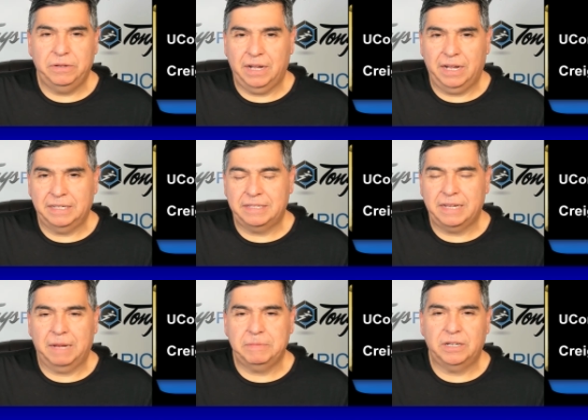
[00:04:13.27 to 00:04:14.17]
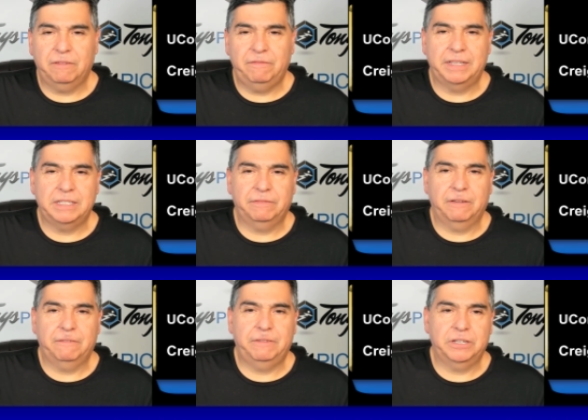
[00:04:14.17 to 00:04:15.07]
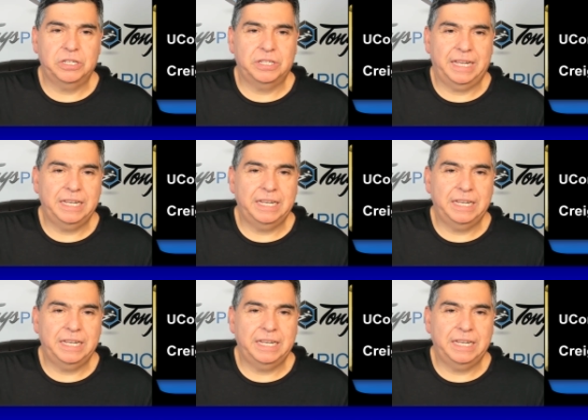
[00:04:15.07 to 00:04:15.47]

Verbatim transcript: UConn is tops in offensive efficiency